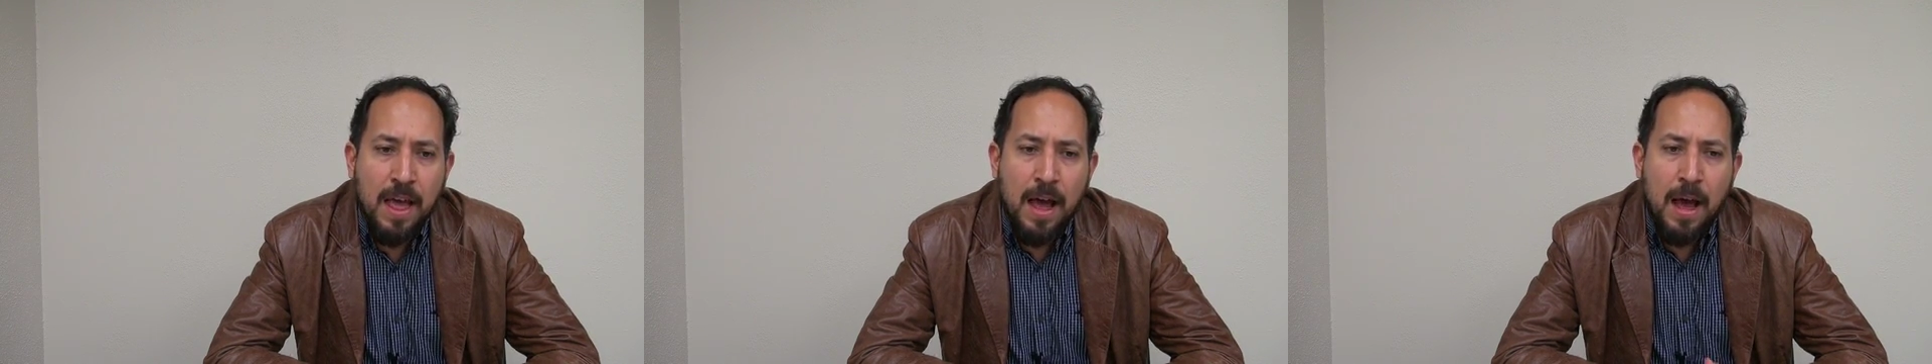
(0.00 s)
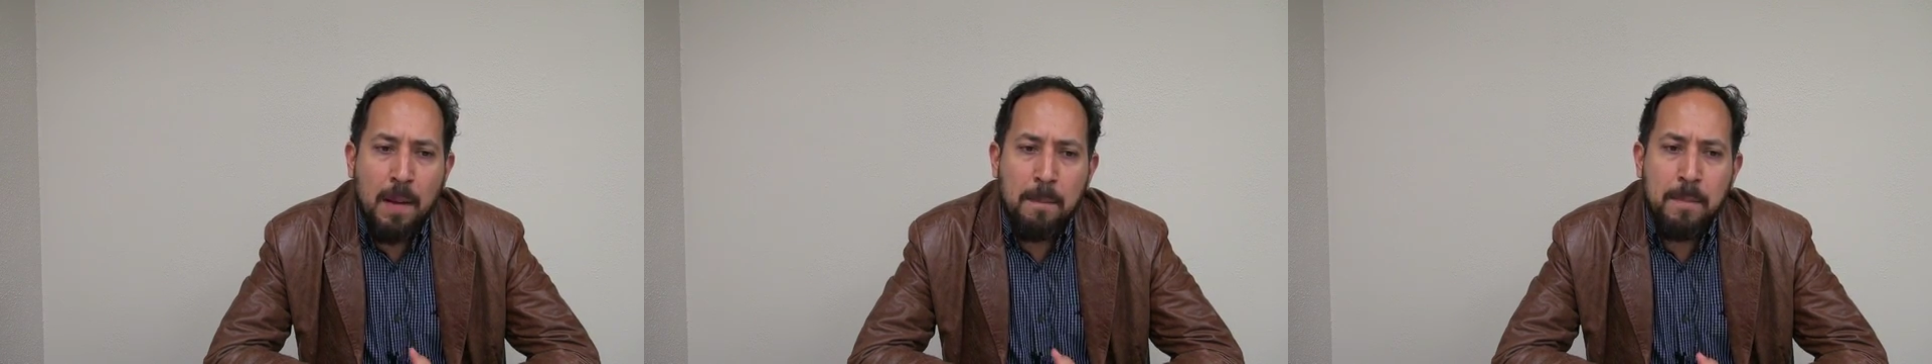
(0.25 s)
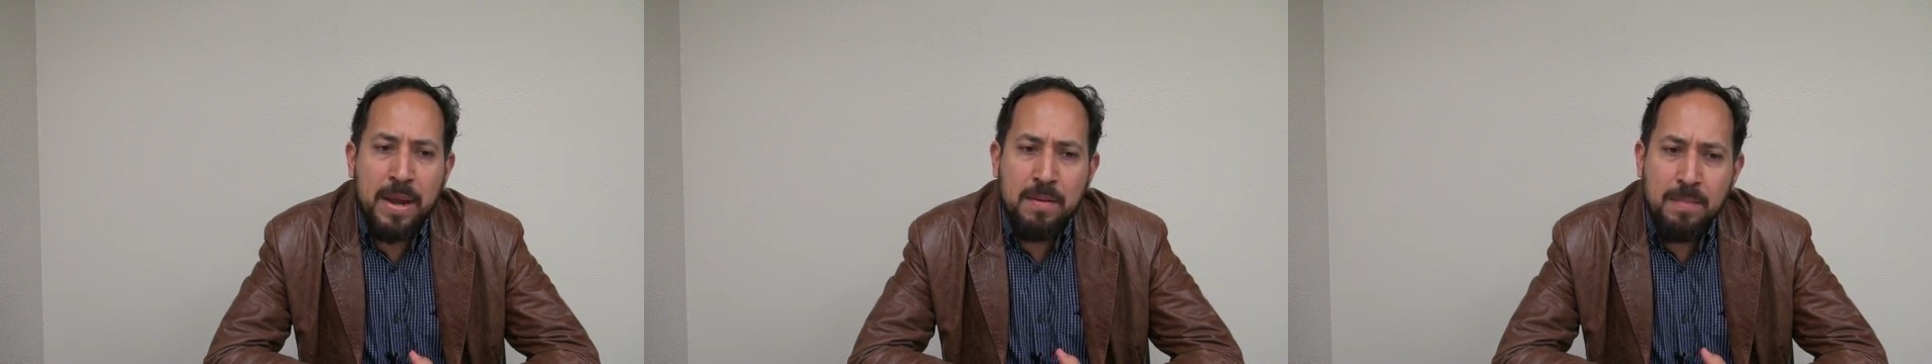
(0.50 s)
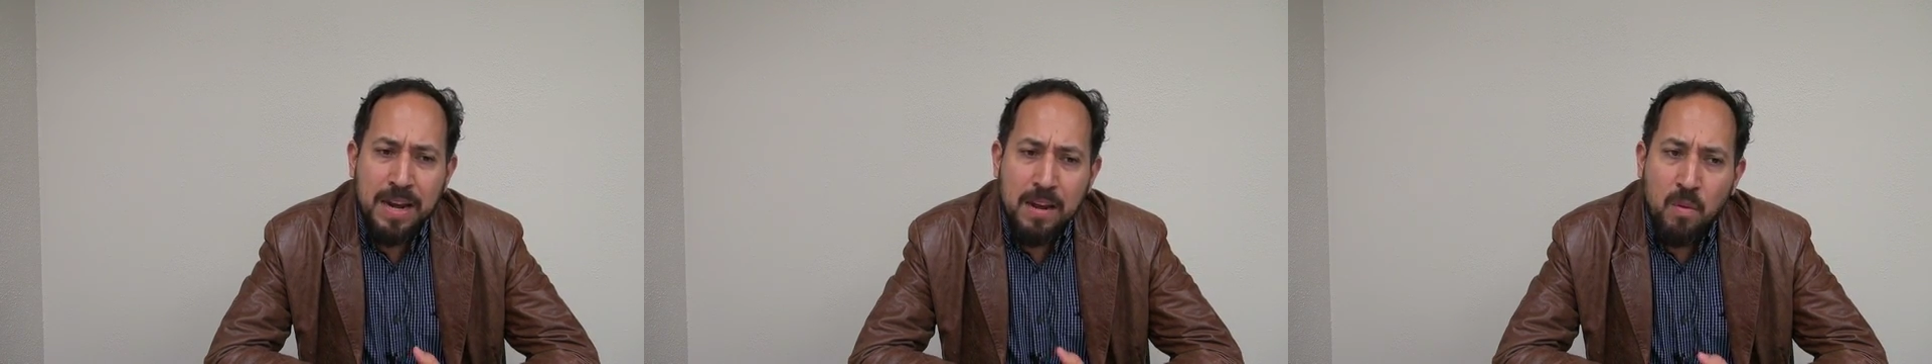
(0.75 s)
But in
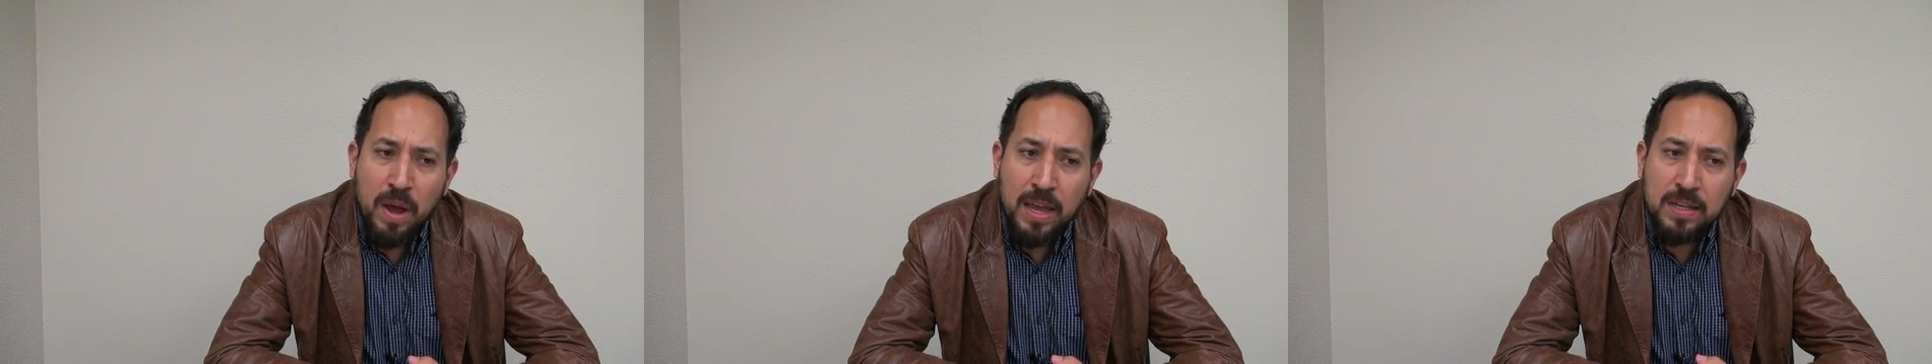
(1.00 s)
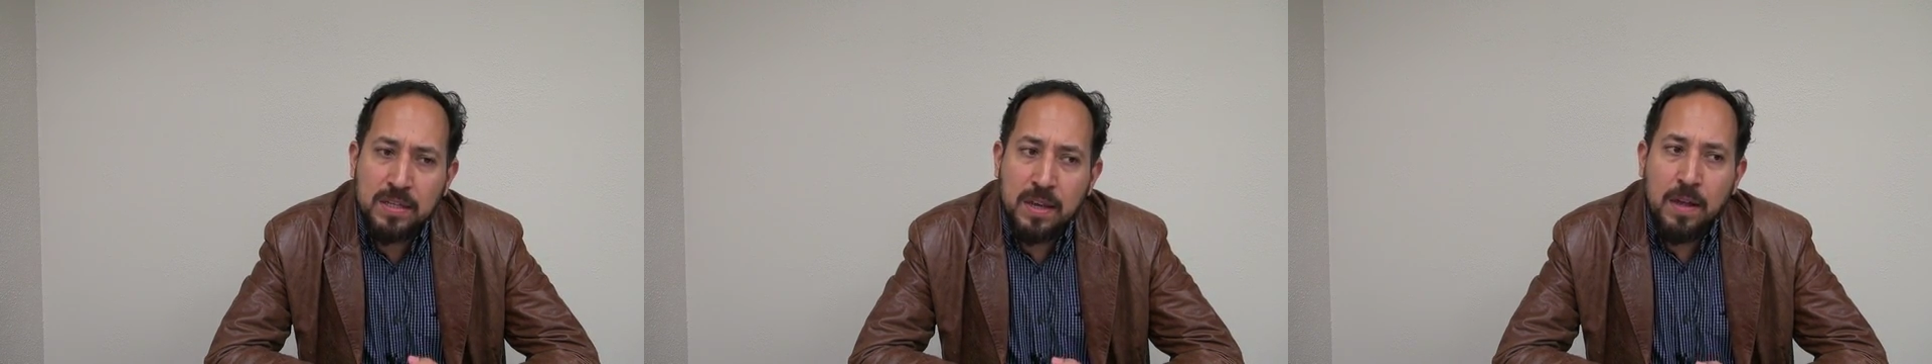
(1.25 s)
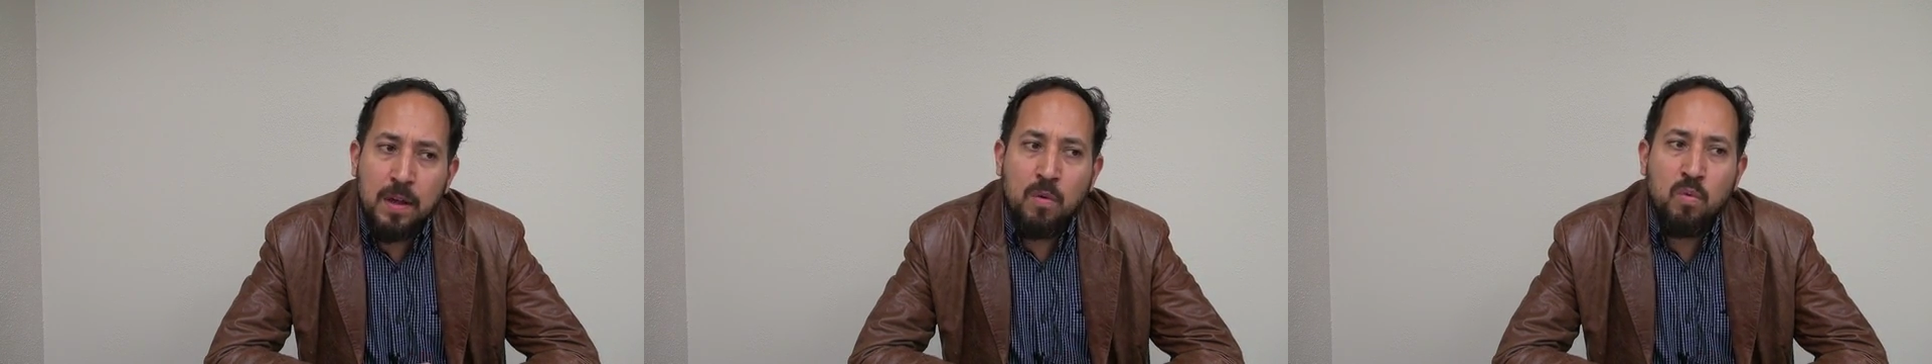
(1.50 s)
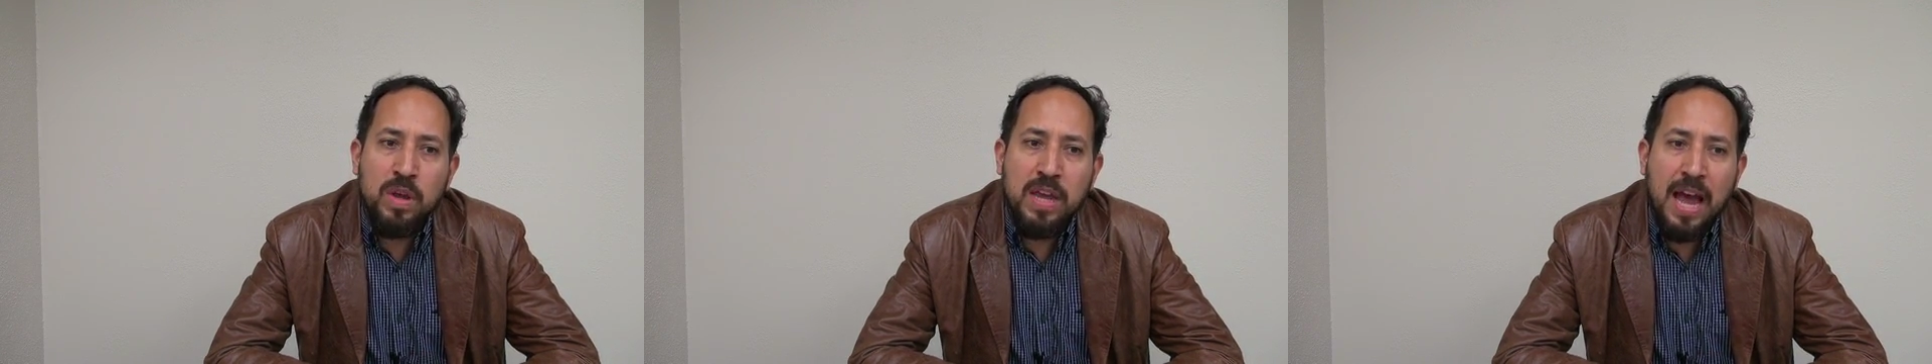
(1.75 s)
many ways,
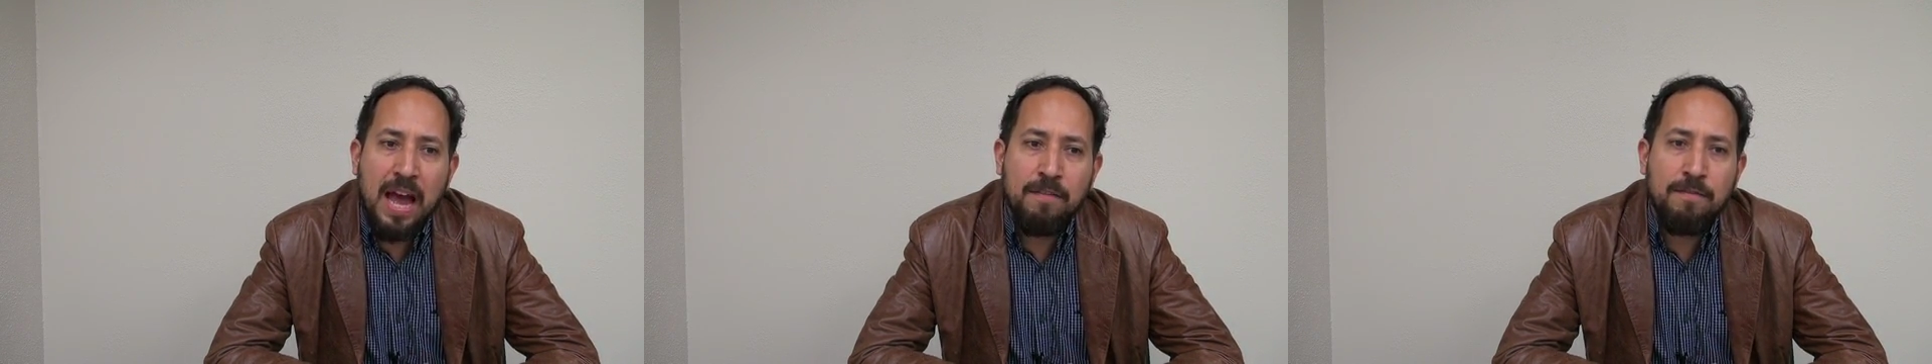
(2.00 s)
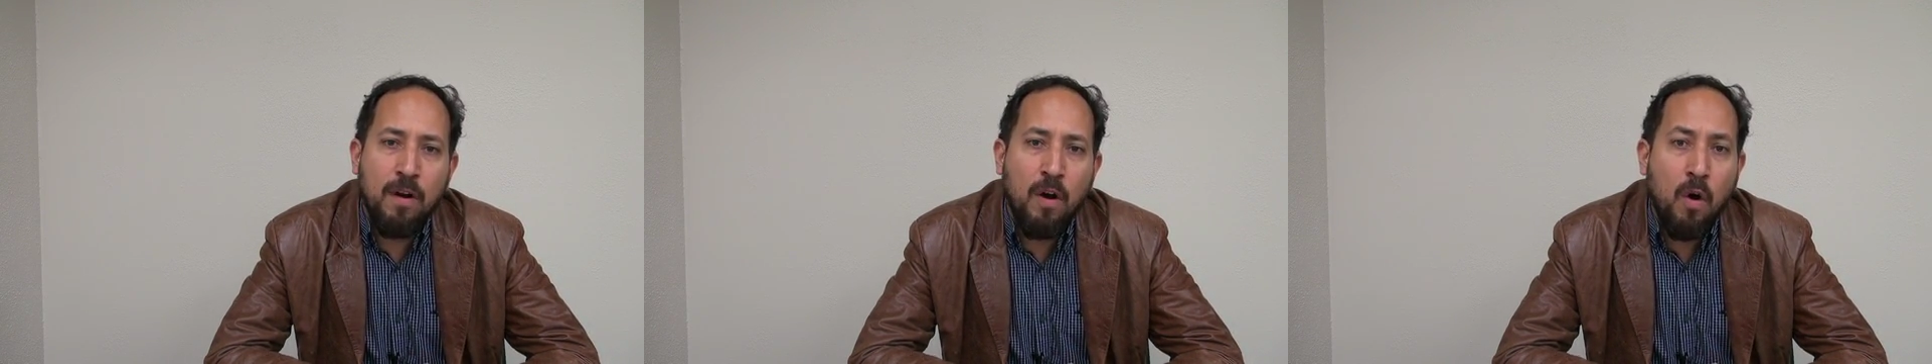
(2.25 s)
we have